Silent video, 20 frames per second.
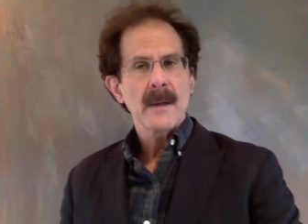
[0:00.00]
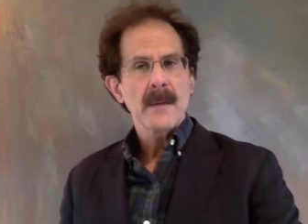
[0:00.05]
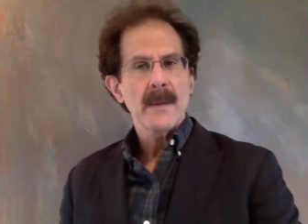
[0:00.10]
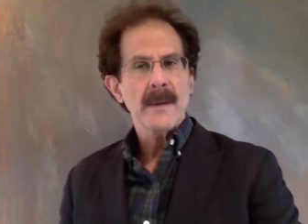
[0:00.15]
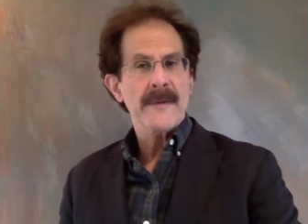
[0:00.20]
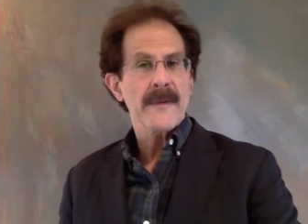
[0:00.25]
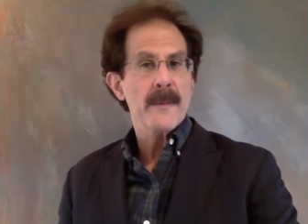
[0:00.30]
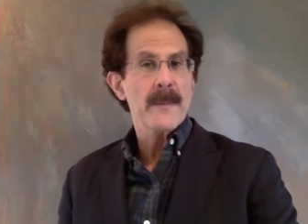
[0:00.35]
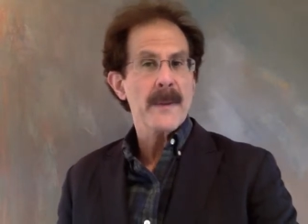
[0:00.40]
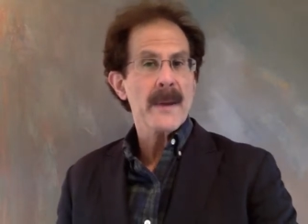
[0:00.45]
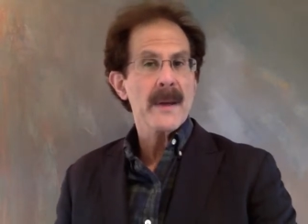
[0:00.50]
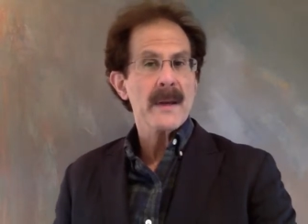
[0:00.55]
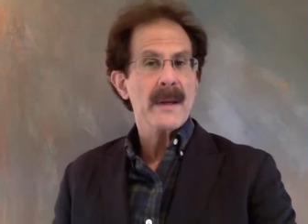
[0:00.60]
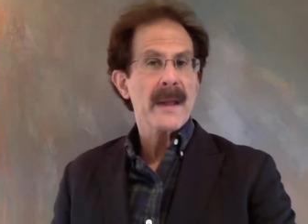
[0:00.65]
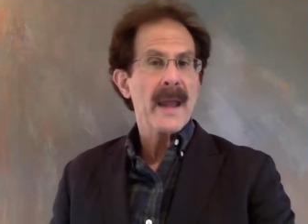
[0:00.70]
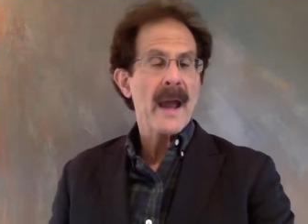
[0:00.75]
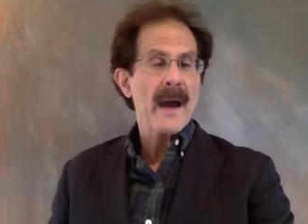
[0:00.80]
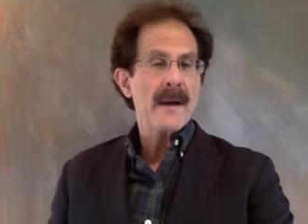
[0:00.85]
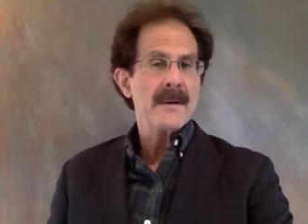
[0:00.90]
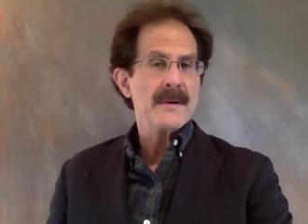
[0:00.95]
But if her bid
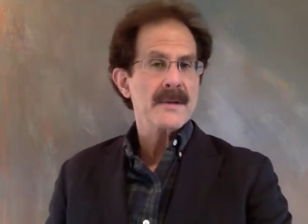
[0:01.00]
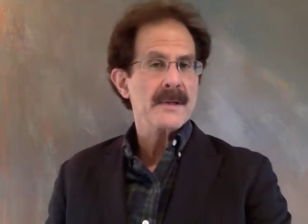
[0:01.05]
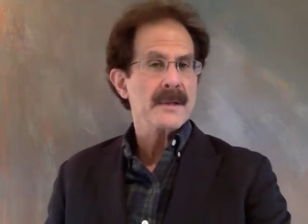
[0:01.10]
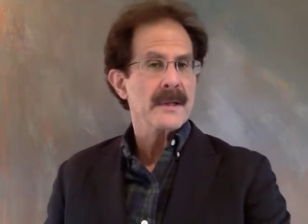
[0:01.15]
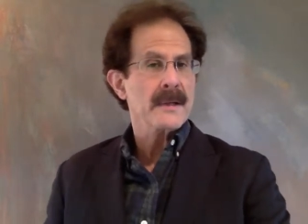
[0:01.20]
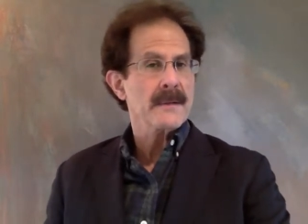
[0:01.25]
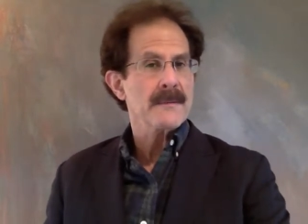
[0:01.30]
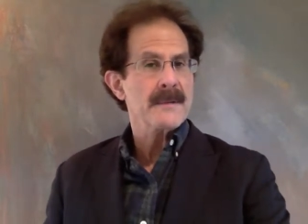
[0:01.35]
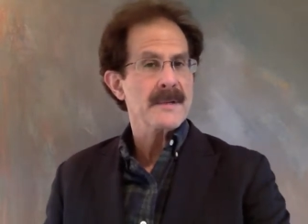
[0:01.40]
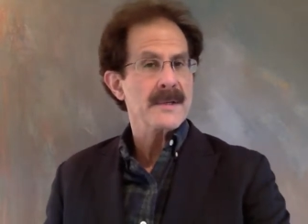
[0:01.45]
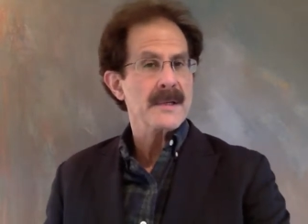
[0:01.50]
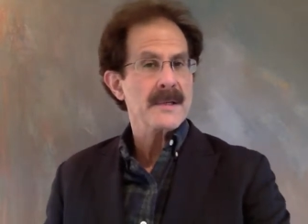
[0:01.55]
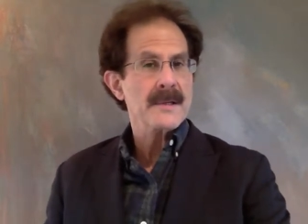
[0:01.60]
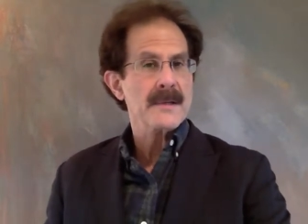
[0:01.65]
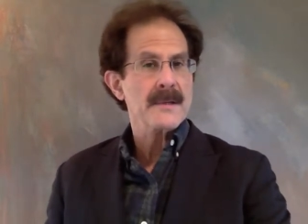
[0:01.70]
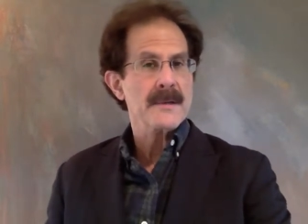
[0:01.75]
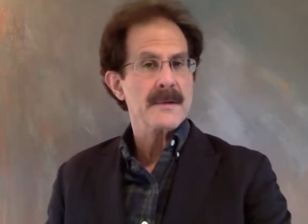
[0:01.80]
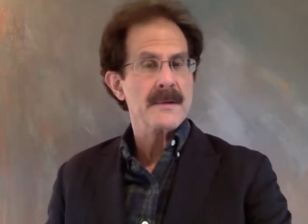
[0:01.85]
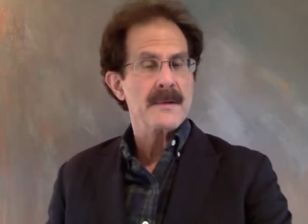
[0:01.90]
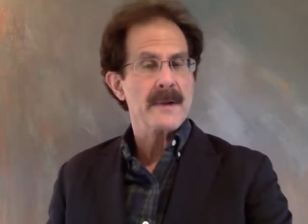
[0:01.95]
encounters little
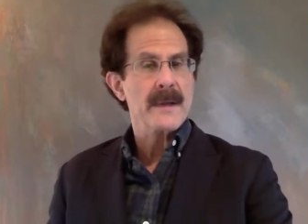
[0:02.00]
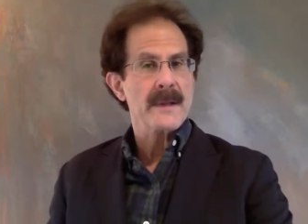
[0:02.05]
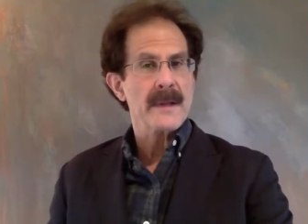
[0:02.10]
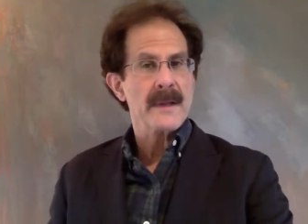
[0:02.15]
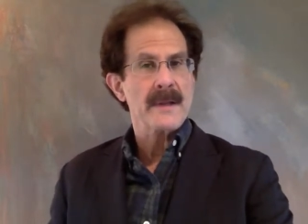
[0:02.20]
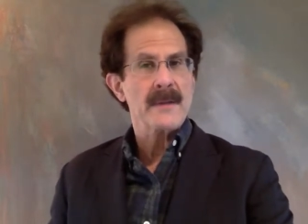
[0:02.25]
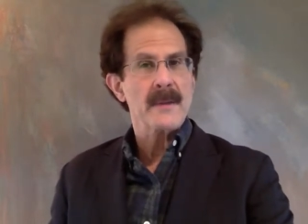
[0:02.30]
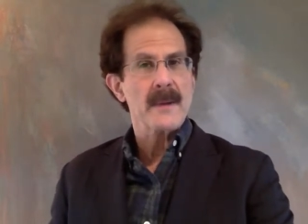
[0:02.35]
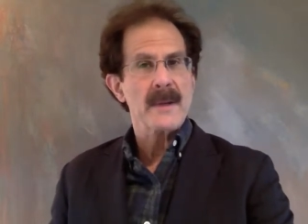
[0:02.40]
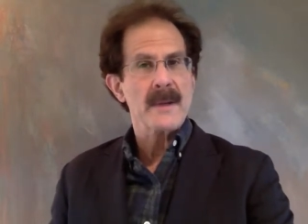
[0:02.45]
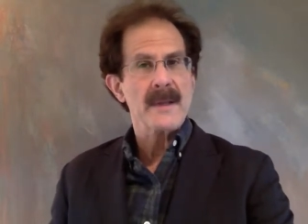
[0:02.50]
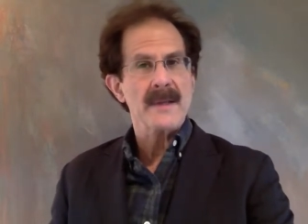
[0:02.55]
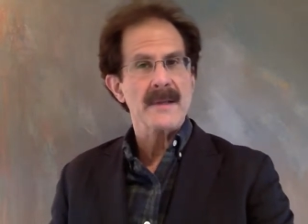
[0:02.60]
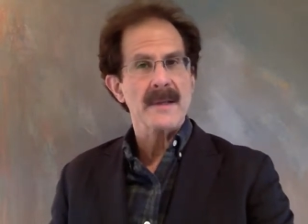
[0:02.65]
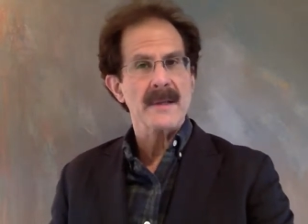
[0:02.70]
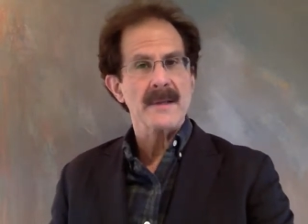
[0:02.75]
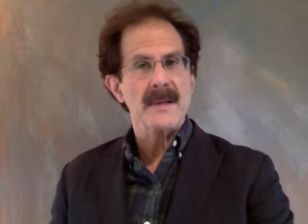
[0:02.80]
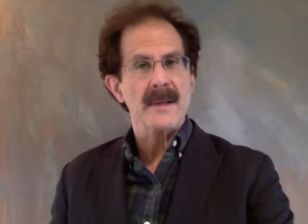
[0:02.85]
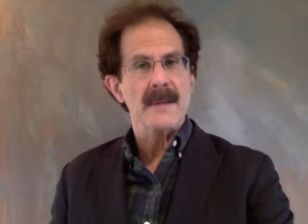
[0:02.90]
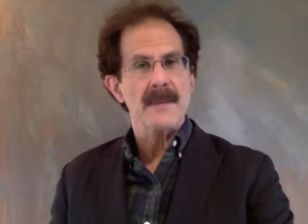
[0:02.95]
resistance during the twenty
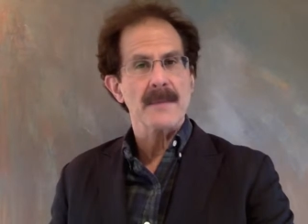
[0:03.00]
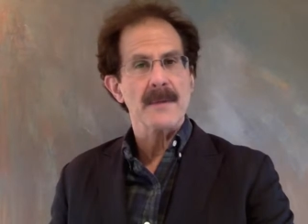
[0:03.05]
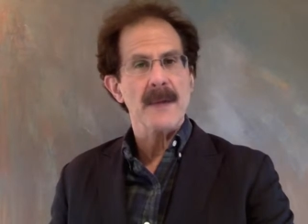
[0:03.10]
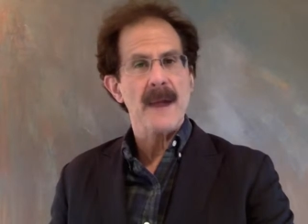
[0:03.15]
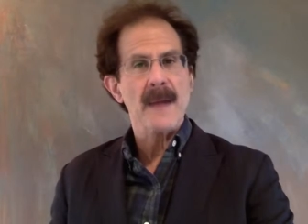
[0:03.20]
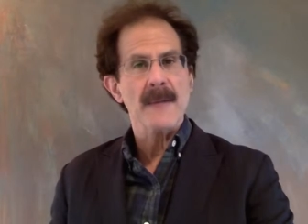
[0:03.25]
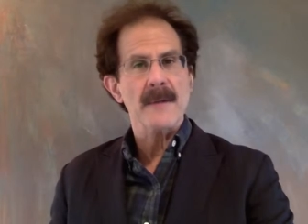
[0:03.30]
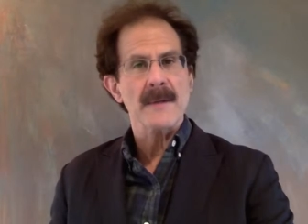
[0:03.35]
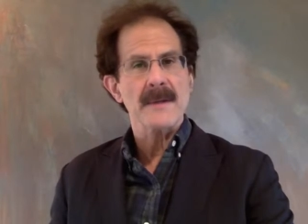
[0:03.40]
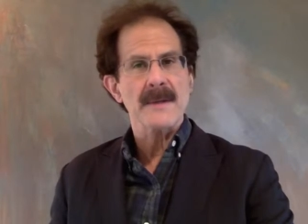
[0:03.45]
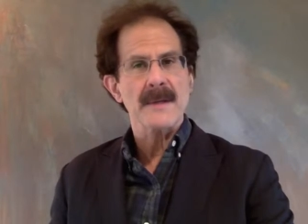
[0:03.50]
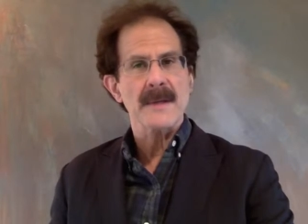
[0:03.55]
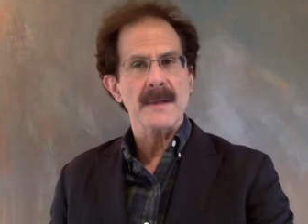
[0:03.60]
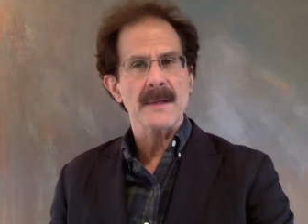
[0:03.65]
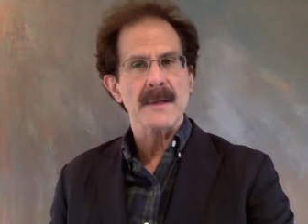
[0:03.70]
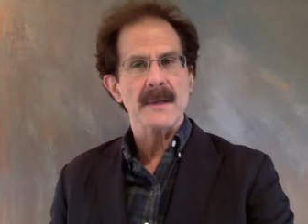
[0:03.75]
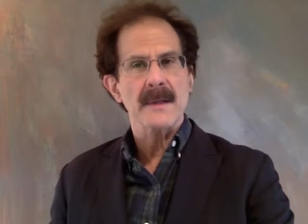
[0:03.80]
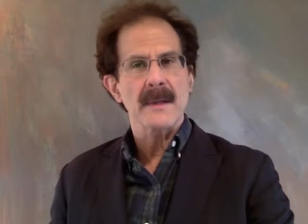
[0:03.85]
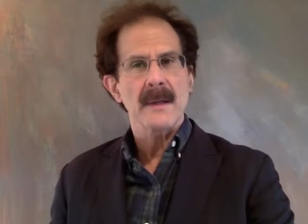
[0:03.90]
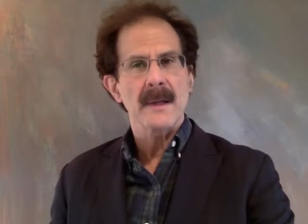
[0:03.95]
sixteen primary
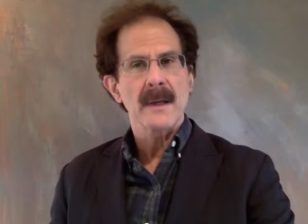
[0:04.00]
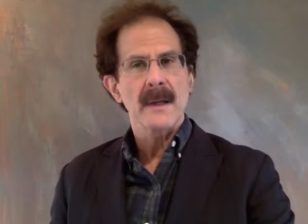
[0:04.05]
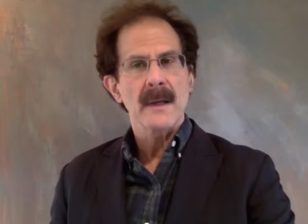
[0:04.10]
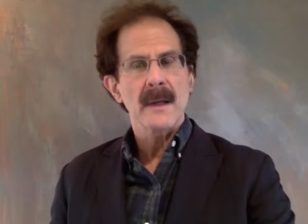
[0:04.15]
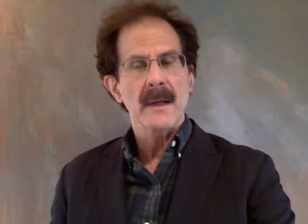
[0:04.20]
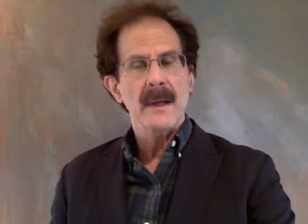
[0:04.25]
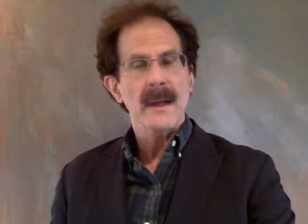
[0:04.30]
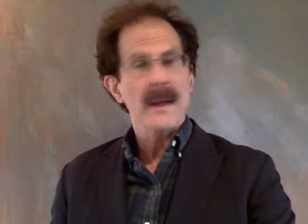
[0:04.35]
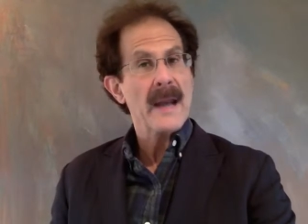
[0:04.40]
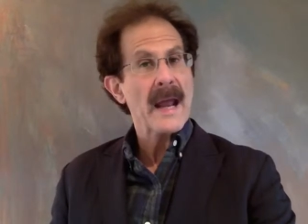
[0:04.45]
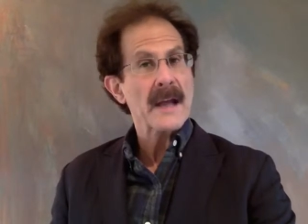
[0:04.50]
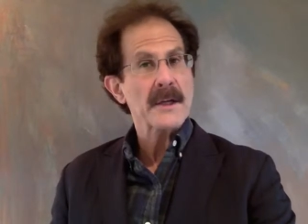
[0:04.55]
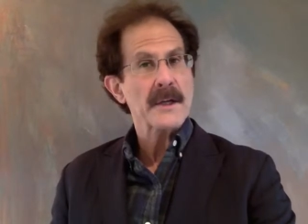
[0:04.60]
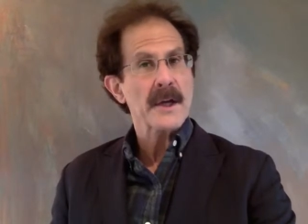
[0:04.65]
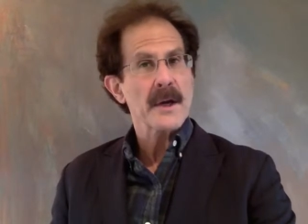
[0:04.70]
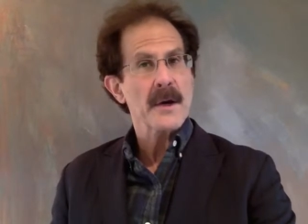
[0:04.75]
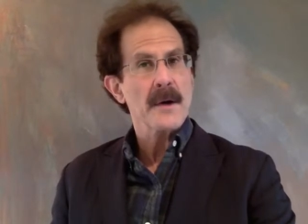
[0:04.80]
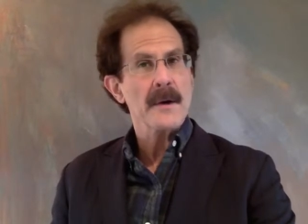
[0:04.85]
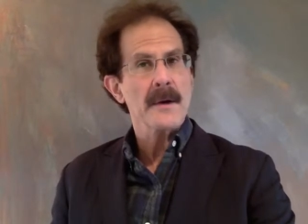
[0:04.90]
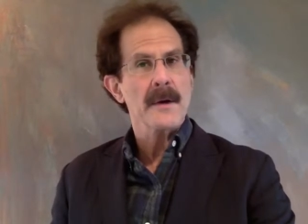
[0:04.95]
season, it could
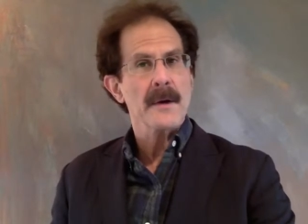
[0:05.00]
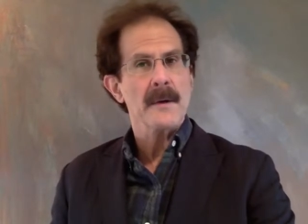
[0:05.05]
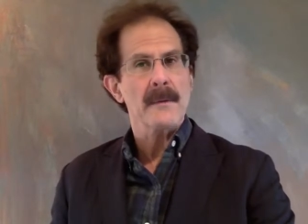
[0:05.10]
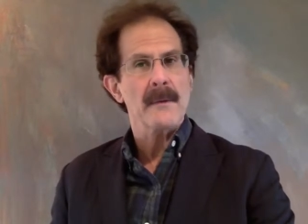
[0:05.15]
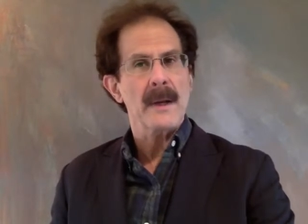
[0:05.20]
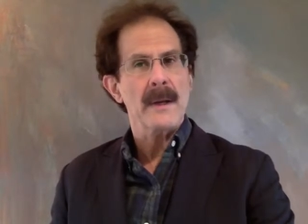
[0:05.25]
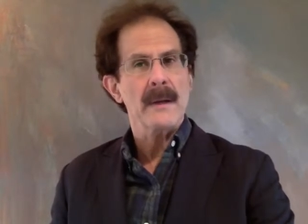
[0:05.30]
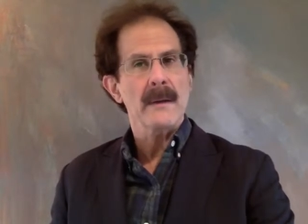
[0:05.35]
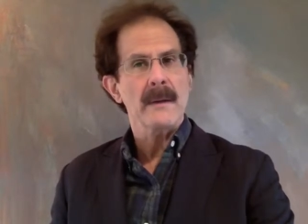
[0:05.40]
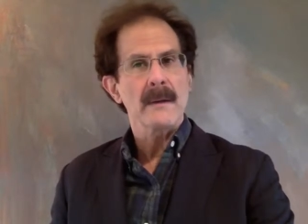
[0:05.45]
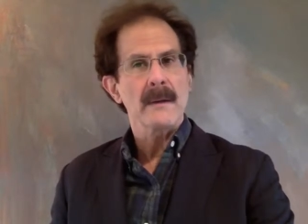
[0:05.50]
actually hurt her run.